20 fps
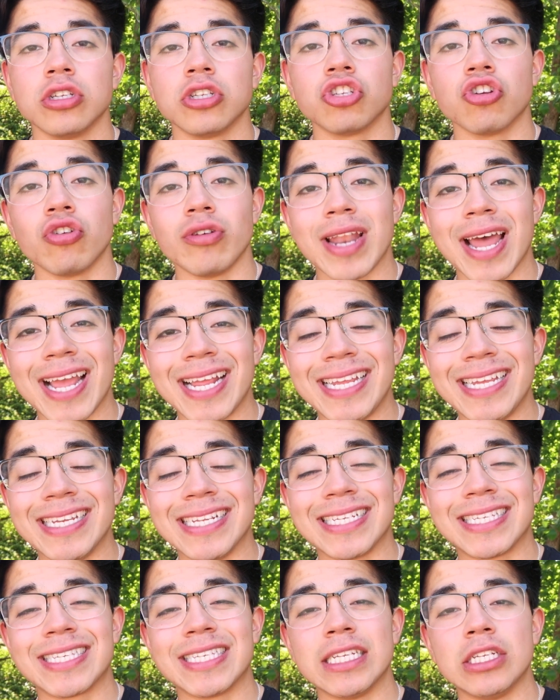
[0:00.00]
So night
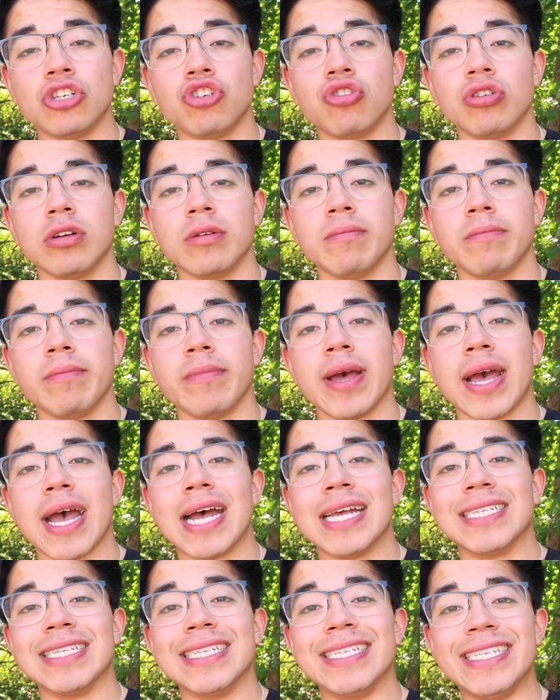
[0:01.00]
eating syndrome
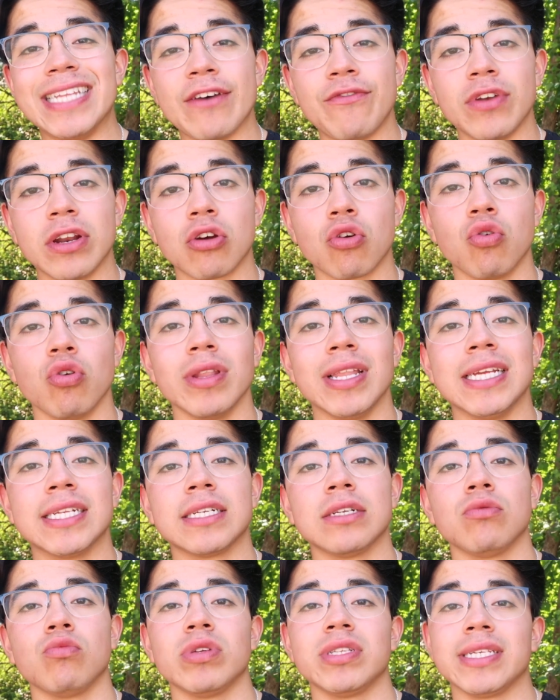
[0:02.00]
has a definite
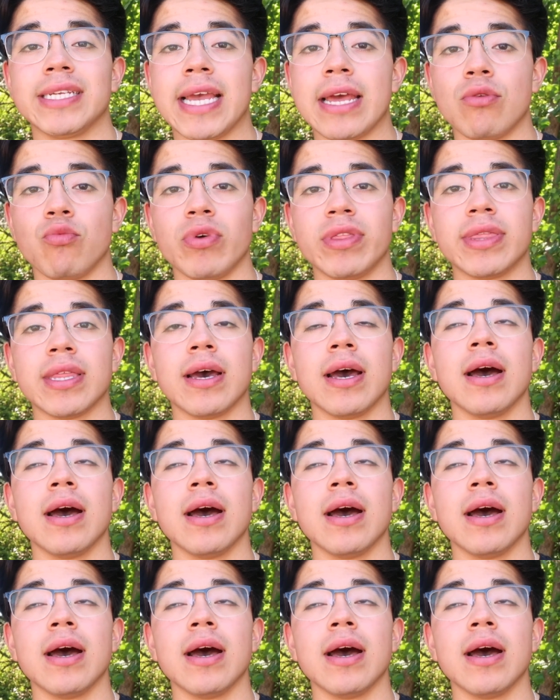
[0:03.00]
correlation once again with